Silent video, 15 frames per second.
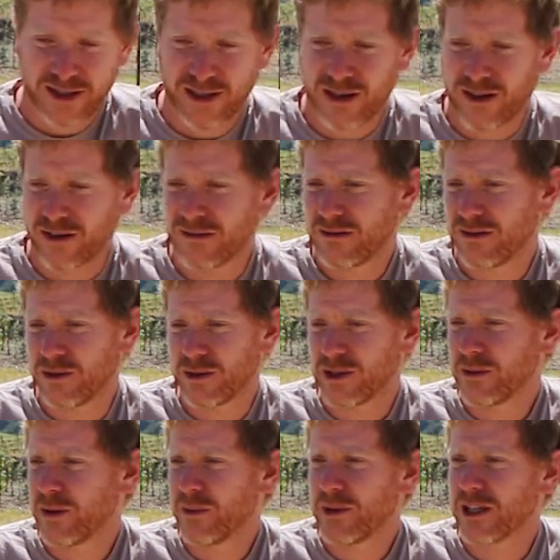that aren't
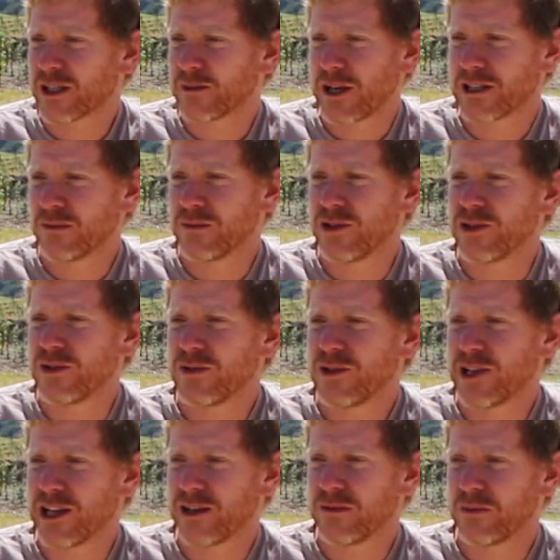doing what we expect them to do,
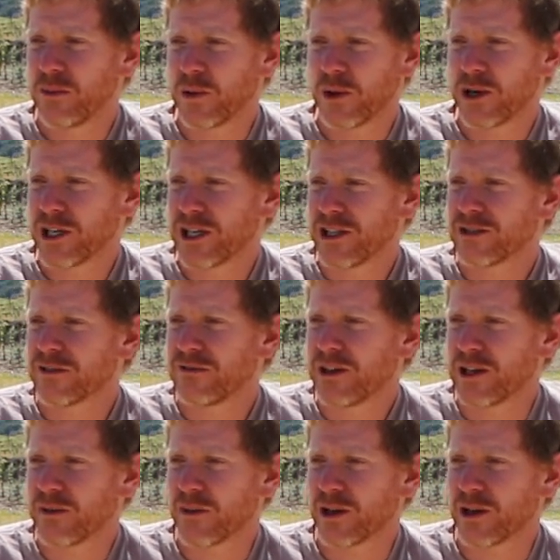then we're going to intervene.